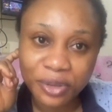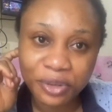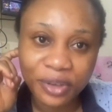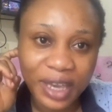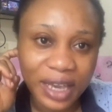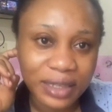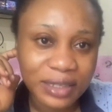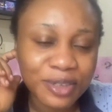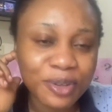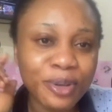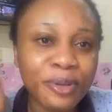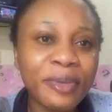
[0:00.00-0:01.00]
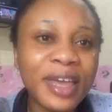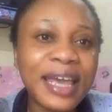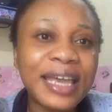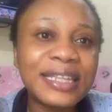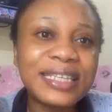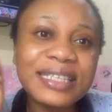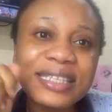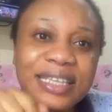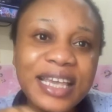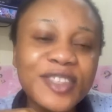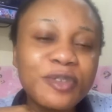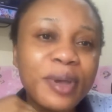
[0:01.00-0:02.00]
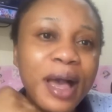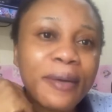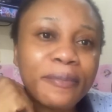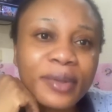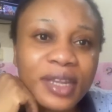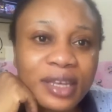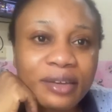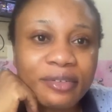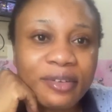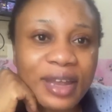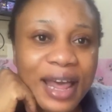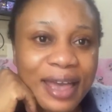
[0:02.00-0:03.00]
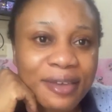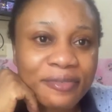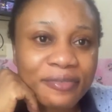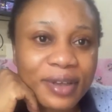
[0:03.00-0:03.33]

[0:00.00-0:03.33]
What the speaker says: Do you get? So this year it will be happening live